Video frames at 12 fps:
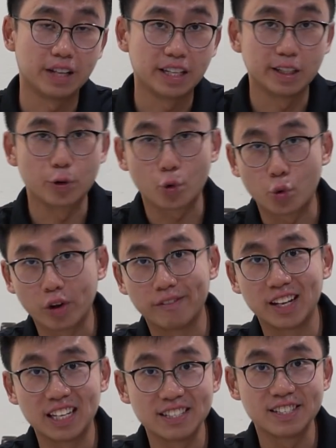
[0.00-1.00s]
than the
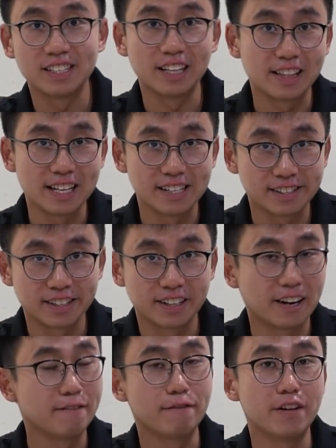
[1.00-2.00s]
equivalent City
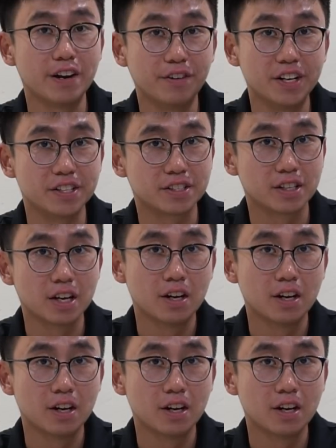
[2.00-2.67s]
Sedan variants.